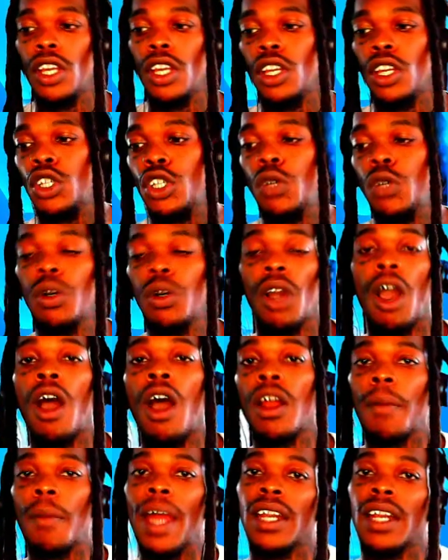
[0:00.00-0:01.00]
you will
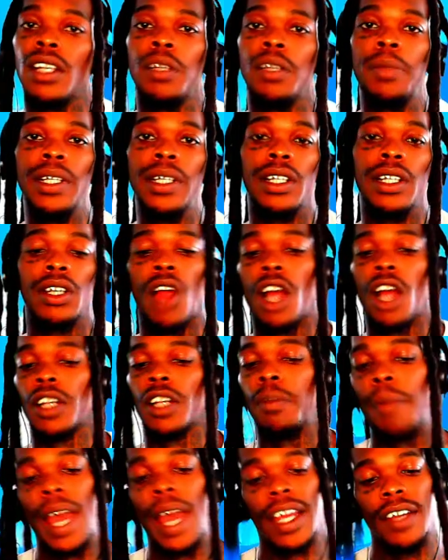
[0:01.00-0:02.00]
automatically be locked
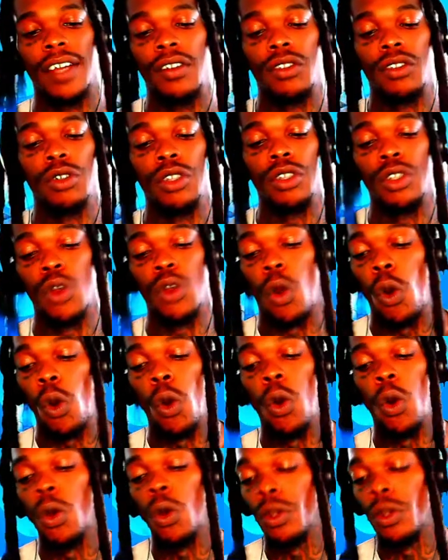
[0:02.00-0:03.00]
back into your
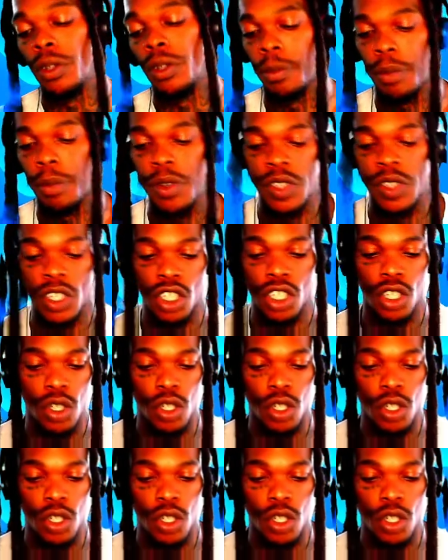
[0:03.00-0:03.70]
old position.